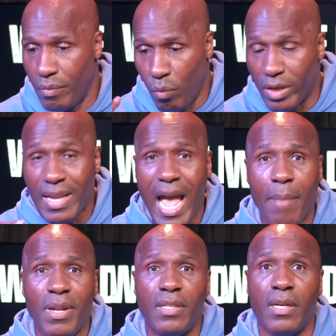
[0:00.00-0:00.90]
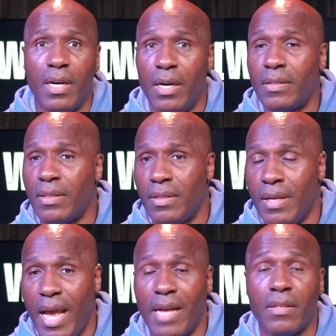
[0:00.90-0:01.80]
What's happening to us
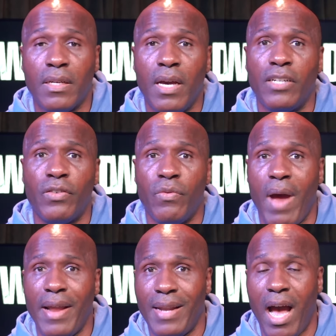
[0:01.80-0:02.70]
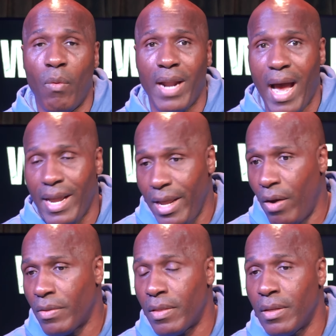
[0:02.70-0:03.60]
as a country right now with our
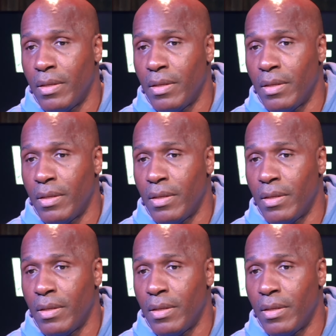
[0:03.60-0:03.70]
health,